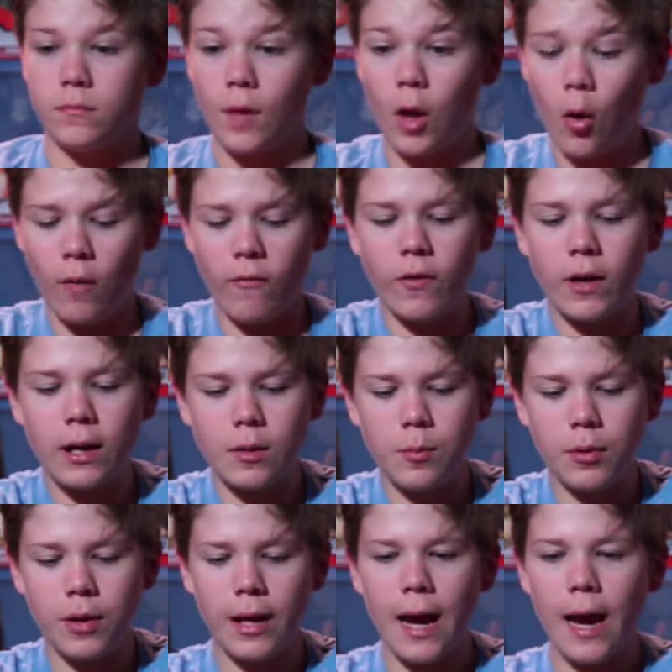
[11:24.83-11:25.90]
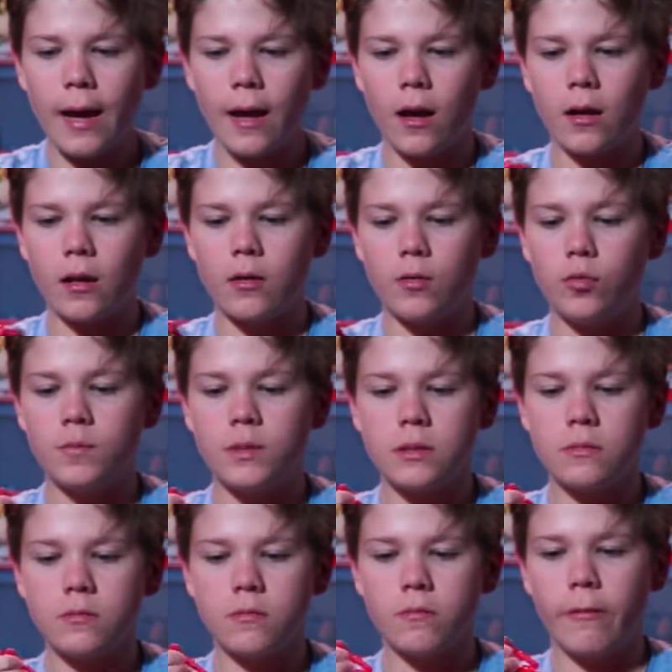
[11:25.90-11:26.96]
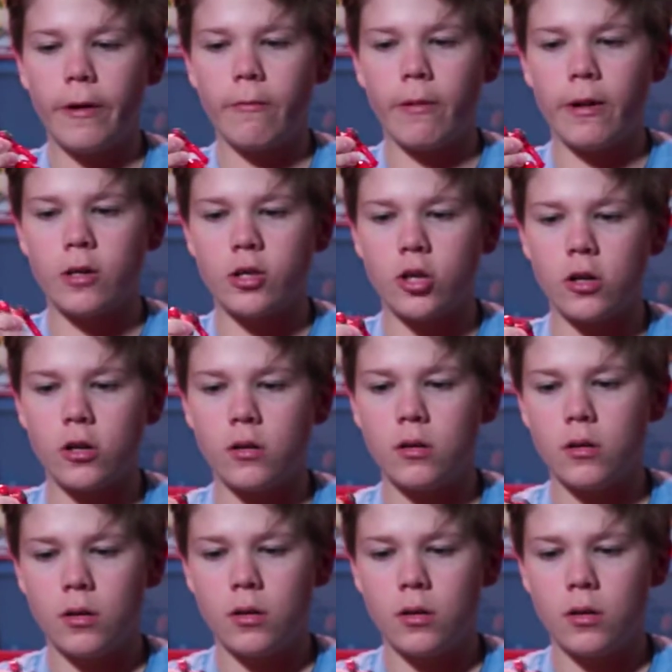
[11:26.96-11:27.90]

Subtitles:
Oh, I forgot to put a guy on it. Oops. Red Ranger.